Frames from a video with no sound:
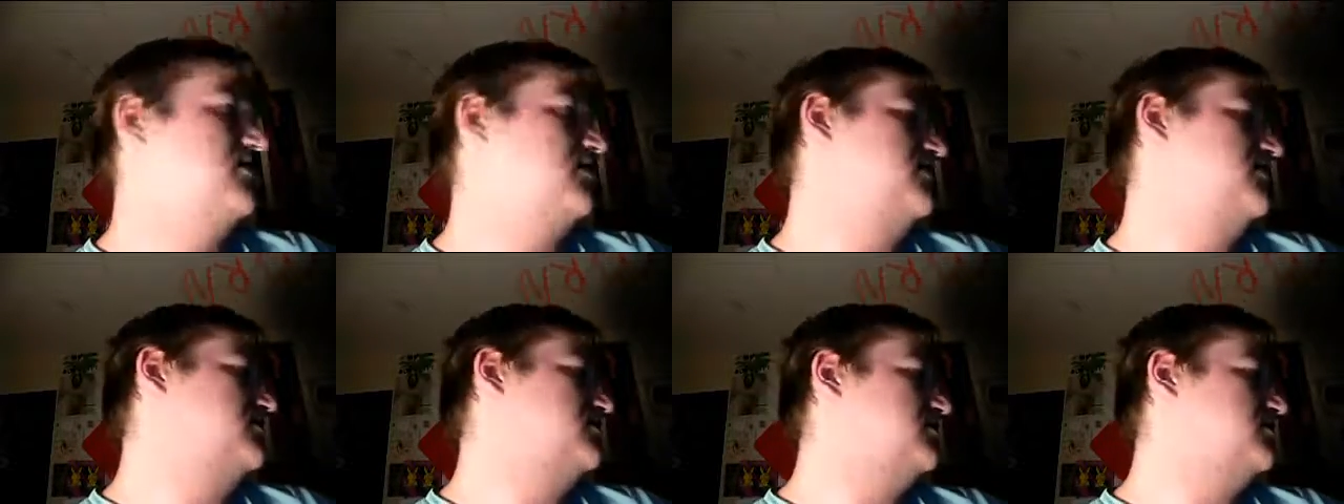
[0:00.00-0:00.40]

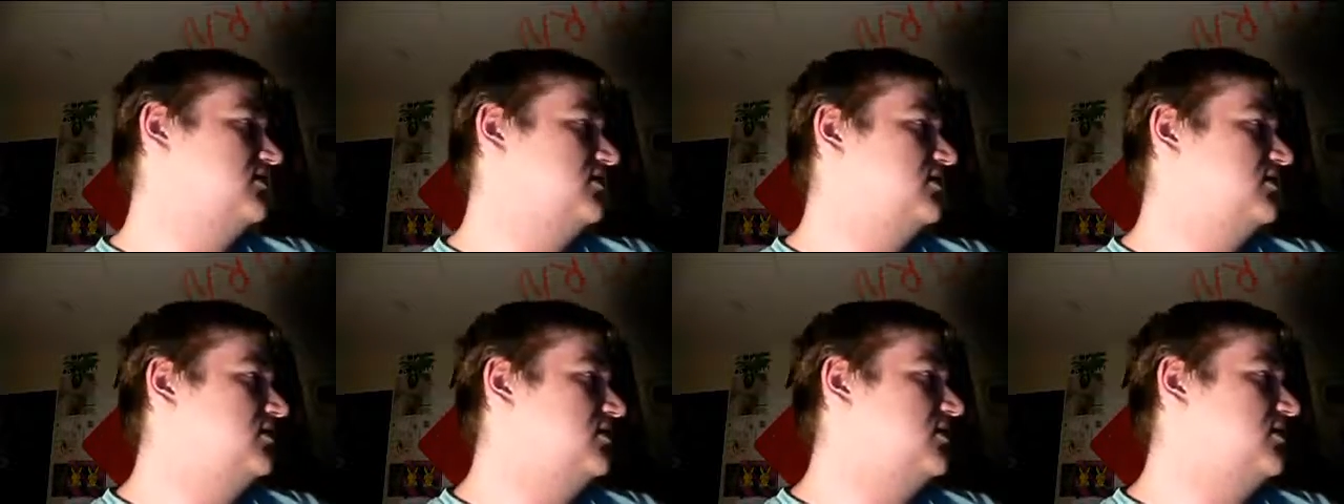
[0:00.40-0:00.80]

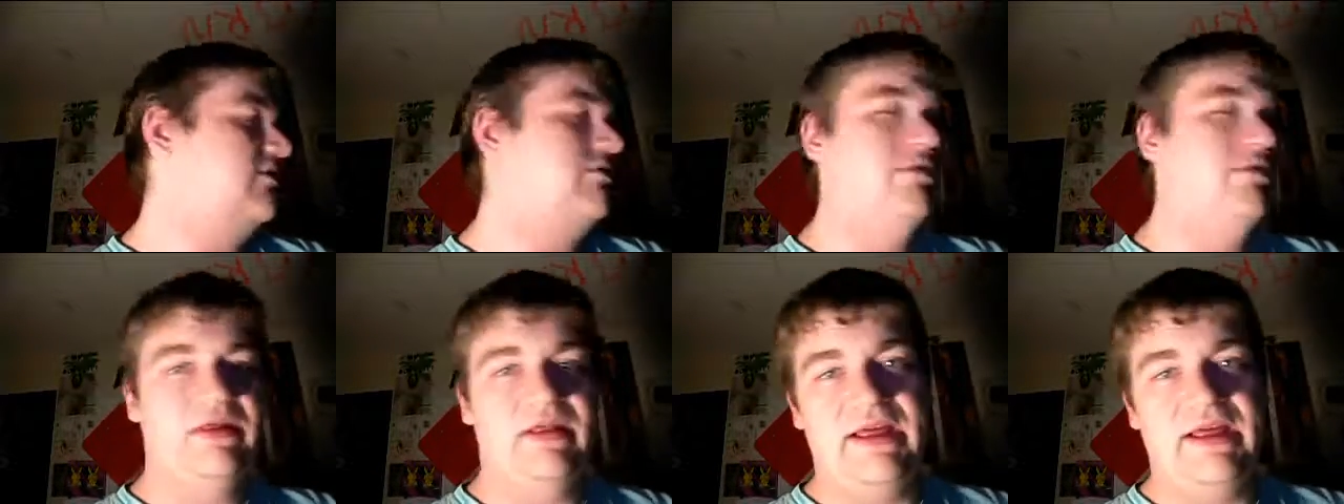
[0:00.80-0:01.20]

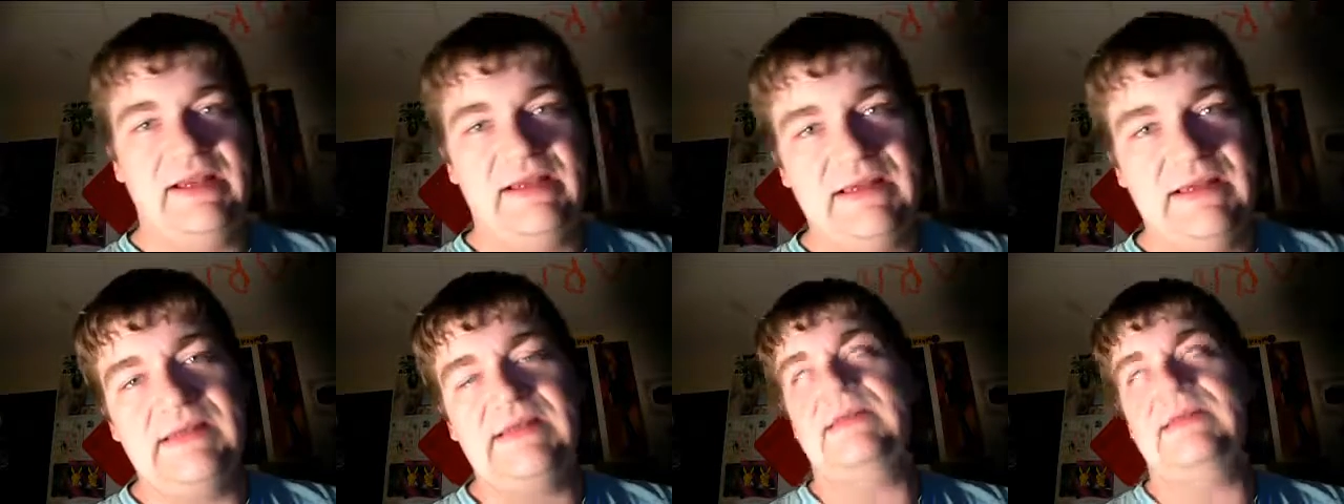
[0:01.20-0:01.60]
I really
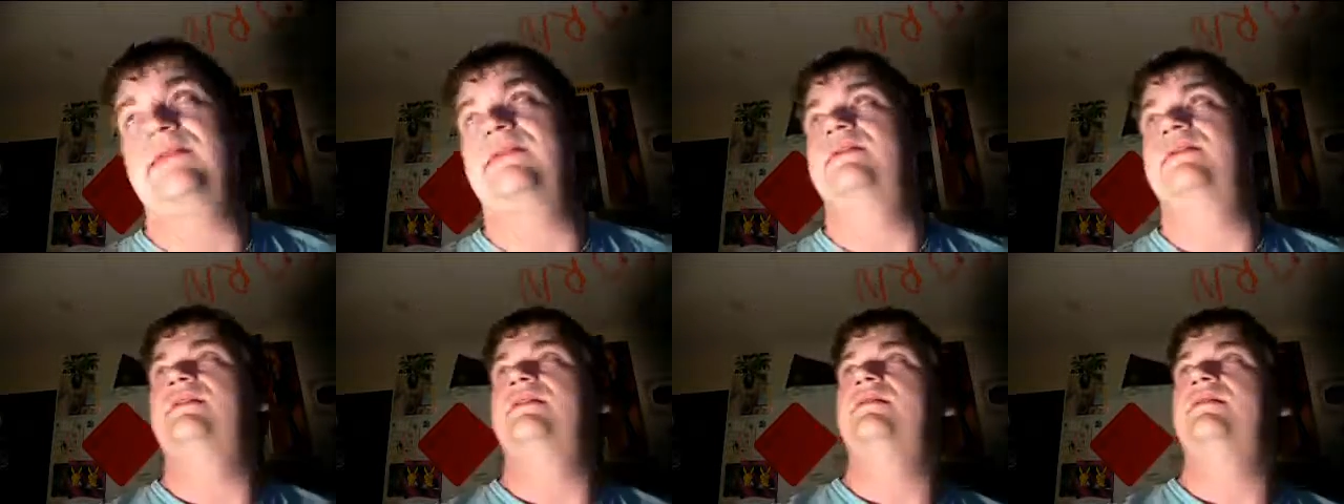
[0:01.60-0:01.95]
liked it.